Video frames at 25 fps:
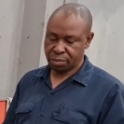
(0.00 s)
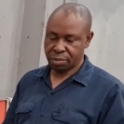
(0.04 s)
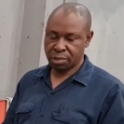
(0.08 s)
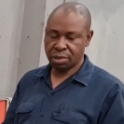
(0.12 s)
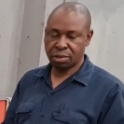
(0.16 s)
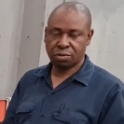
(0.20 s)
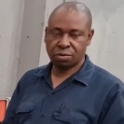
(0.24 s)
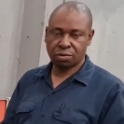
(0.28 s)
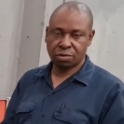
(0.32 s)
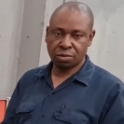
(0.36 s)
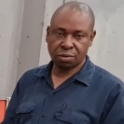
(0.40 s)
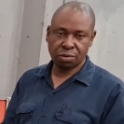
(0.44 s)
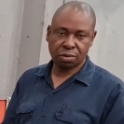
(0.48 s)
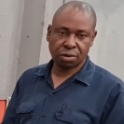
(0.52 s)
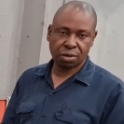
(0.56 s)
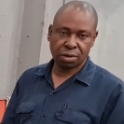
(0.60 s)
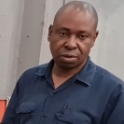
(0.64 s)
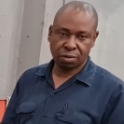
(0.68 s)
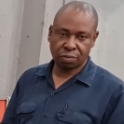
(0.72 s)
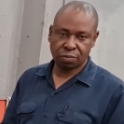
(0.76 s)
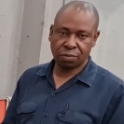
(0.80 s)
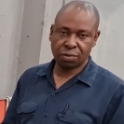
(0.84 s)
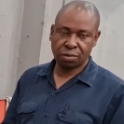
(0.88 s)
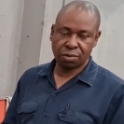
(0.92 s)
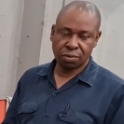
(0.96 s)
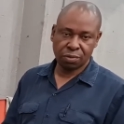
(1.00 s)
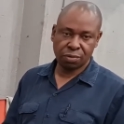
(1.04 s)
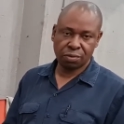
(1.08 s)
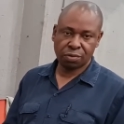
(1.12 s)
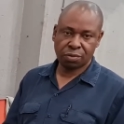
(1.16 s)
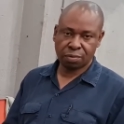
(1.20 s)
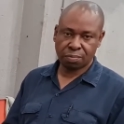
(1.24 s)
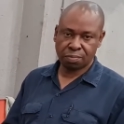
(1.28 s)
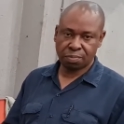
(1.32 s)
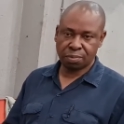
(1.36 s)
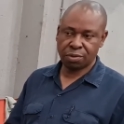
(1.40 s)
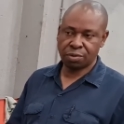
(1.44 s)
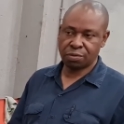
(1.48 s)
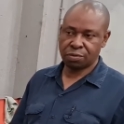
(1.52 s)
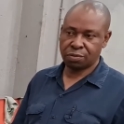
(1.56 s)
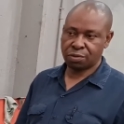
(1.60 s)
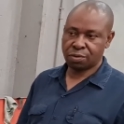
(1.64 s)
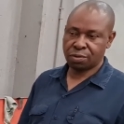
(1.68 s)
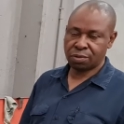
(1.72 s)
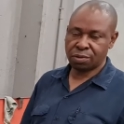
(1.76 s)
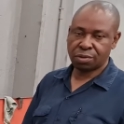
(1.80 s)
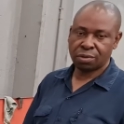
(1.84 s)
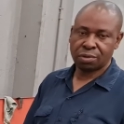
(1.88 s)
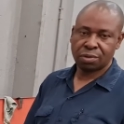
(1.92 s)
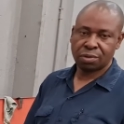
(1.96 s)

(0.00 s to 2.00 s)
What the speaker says: it's okay if you use a piece of,